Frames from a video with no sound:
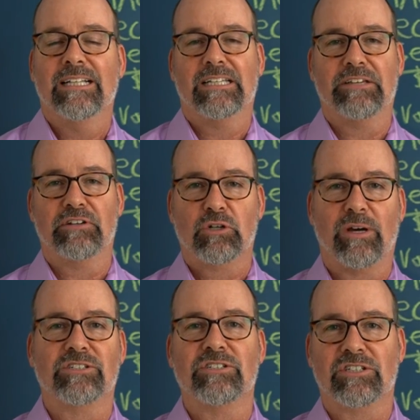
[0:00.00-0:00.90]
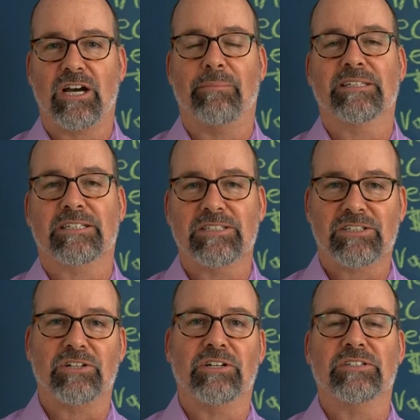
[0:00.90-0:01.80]
Leave your questions, comments,
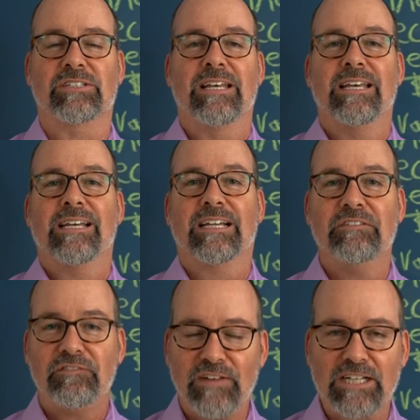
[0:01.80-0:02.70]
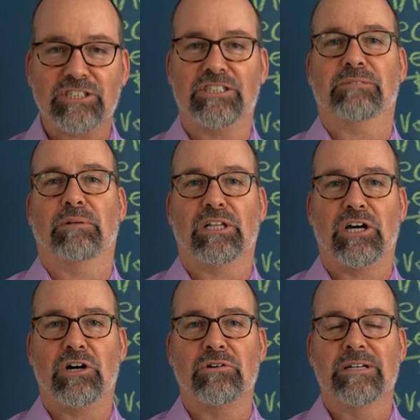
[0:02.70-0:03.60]
concerns, confessions
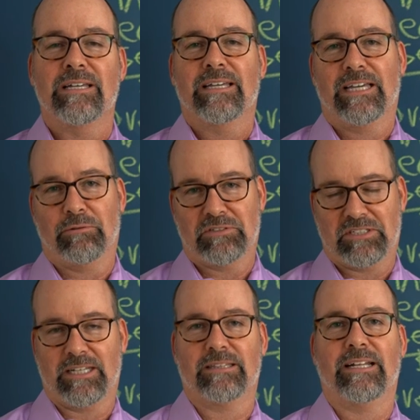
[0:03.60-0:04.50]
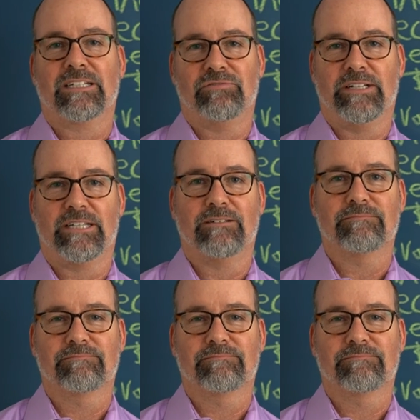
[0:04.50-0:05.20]
below, and we'll see you in the next video.